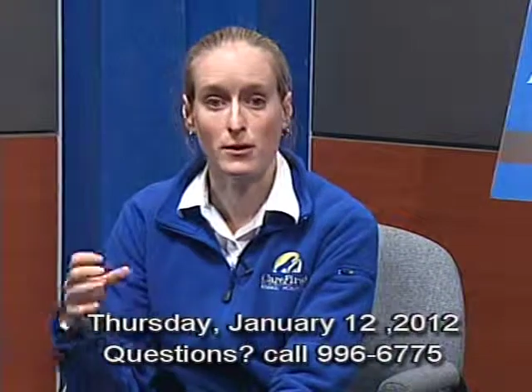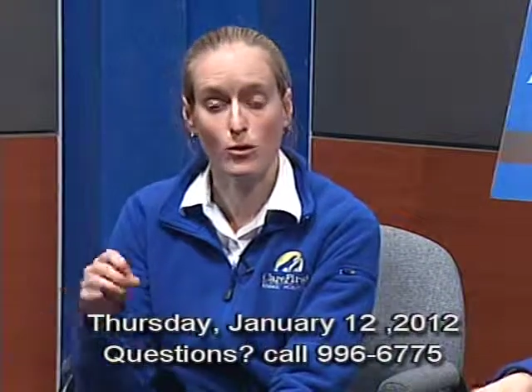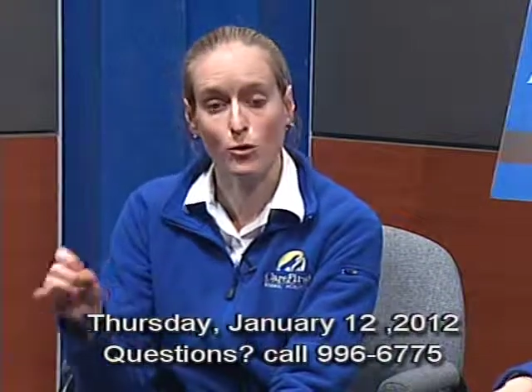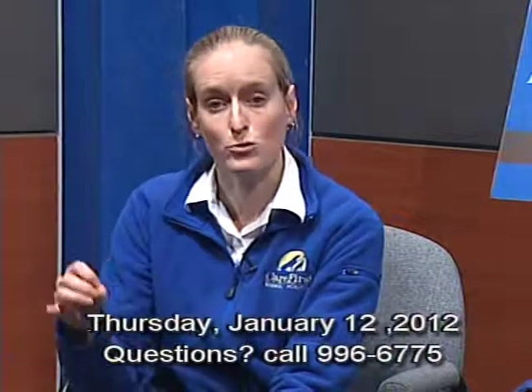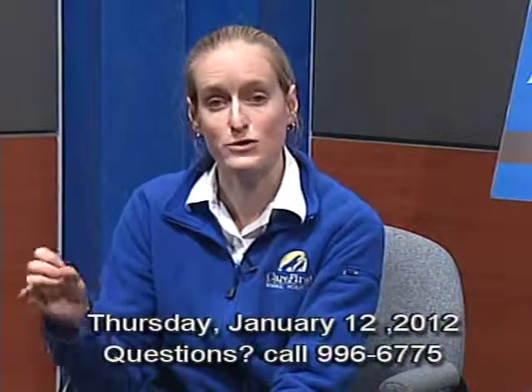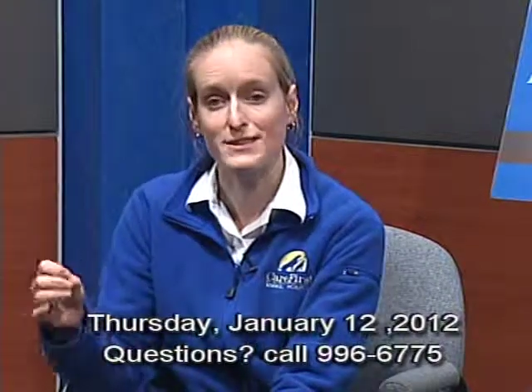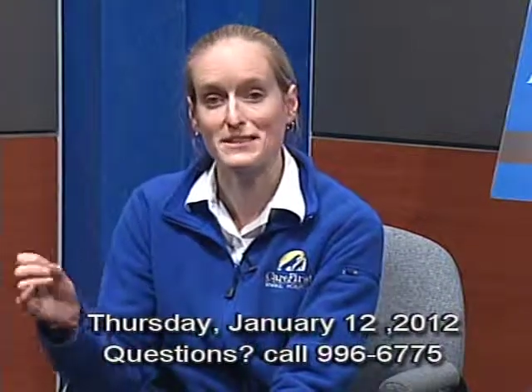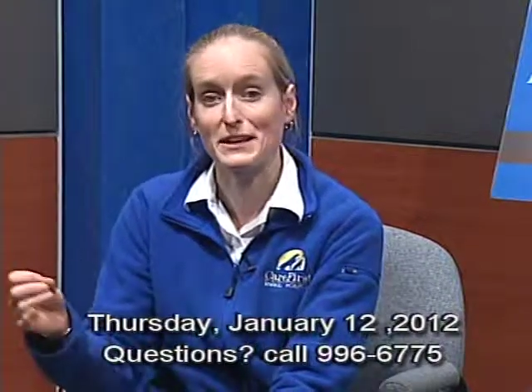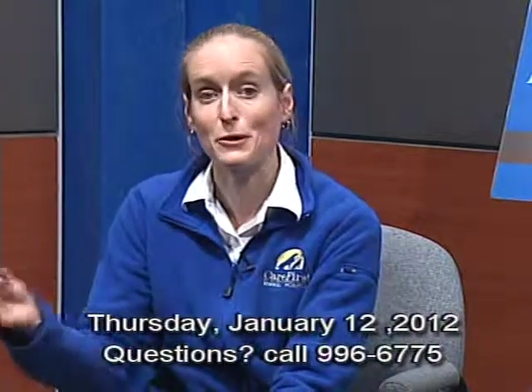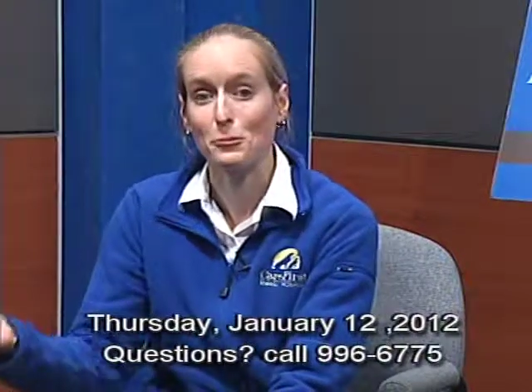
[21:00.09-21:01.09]
holes to
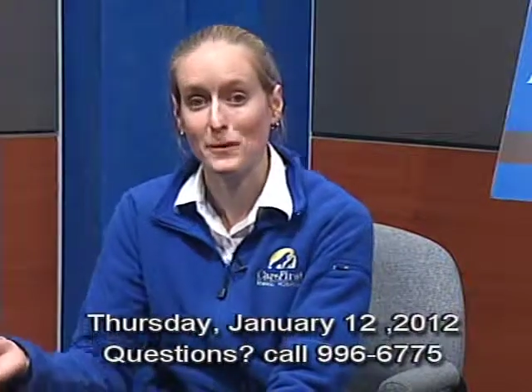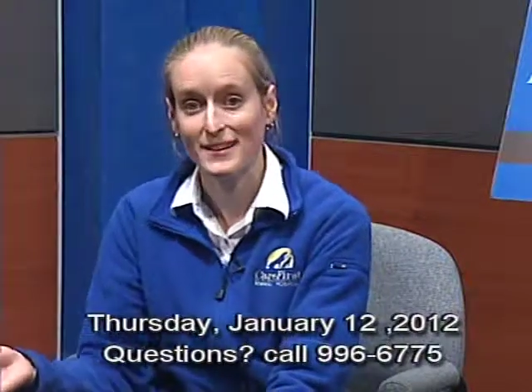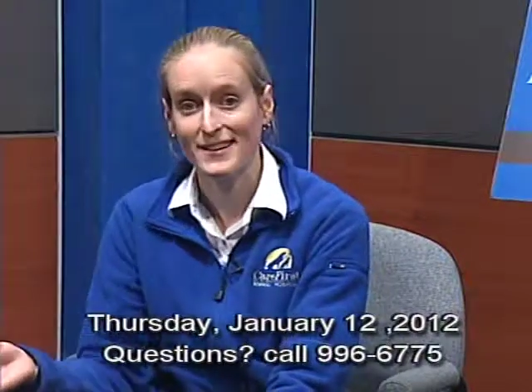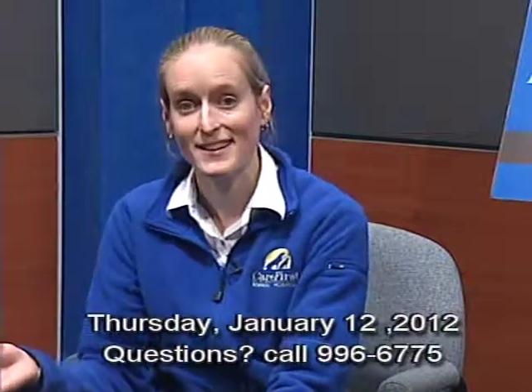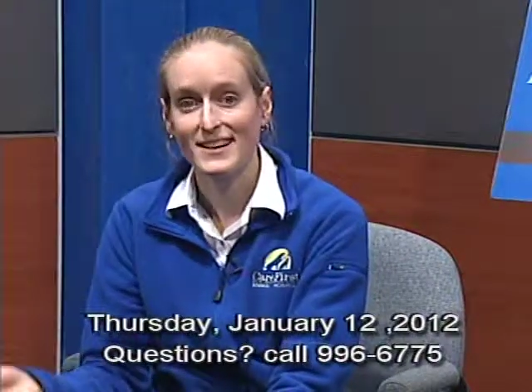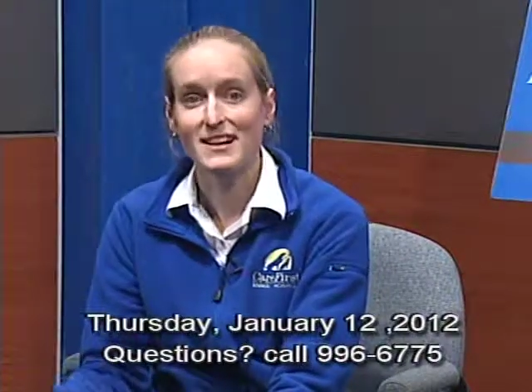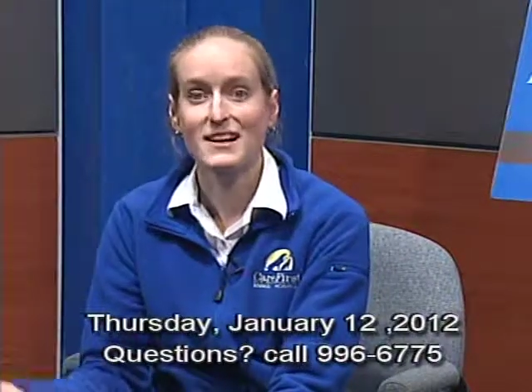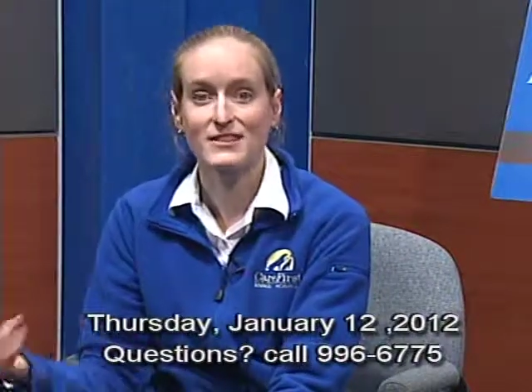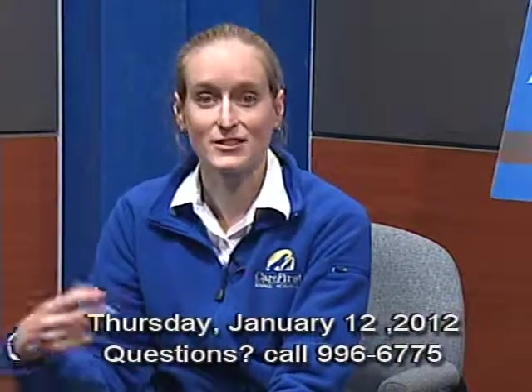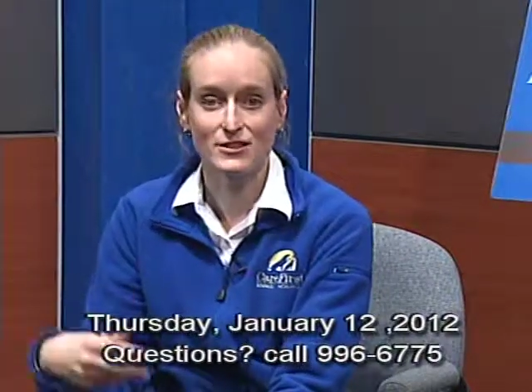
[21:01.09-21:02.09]
stay open
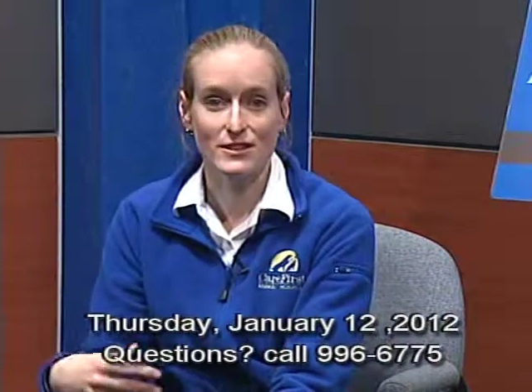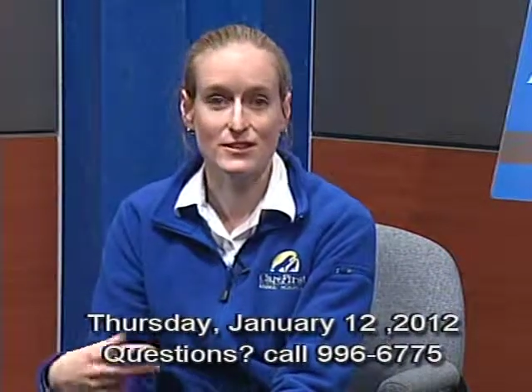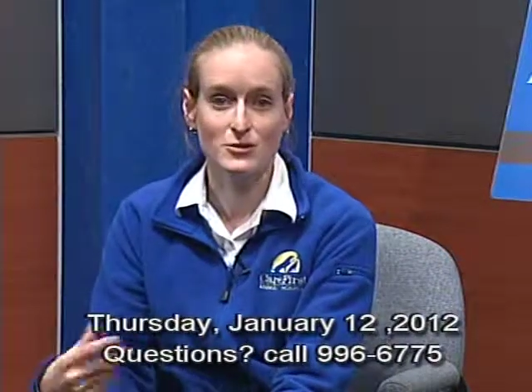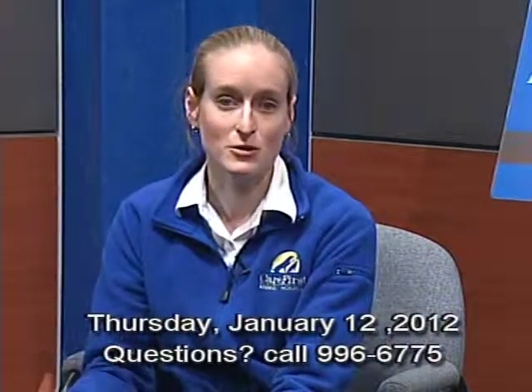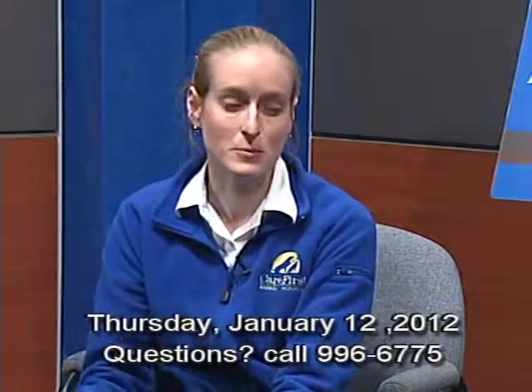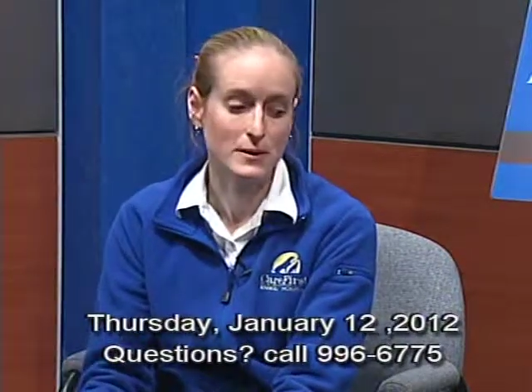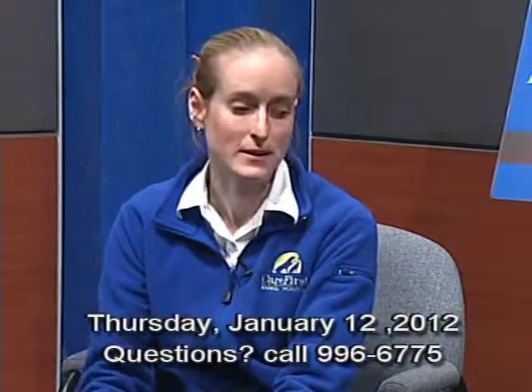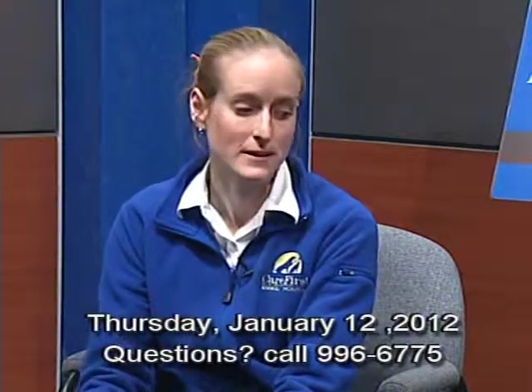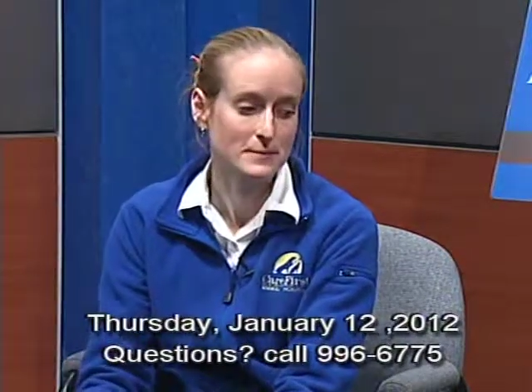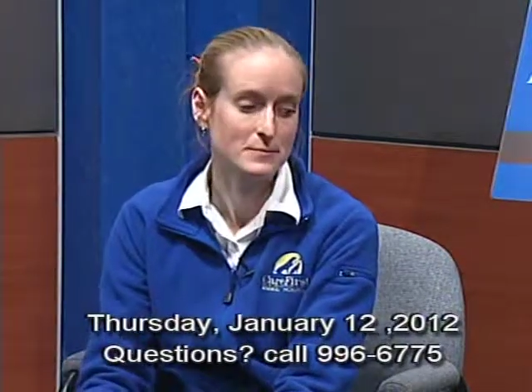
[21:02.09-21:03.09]
until it heals
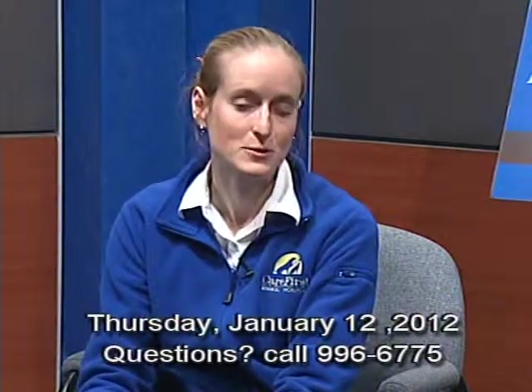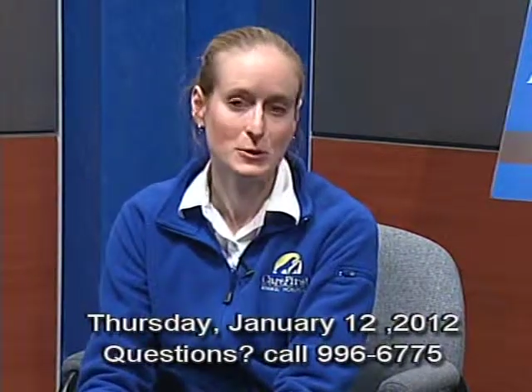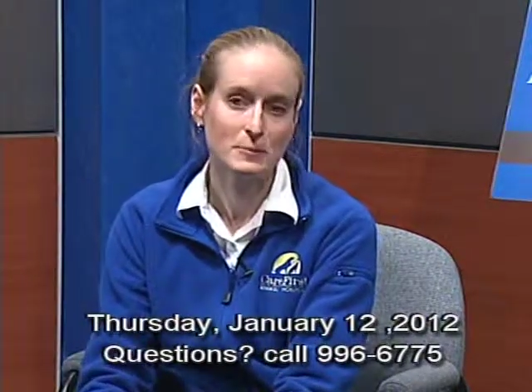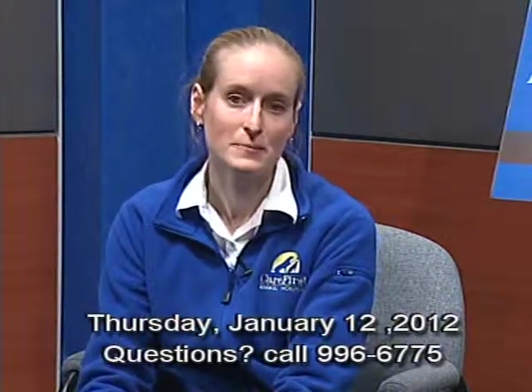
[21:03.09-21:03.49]
completely. So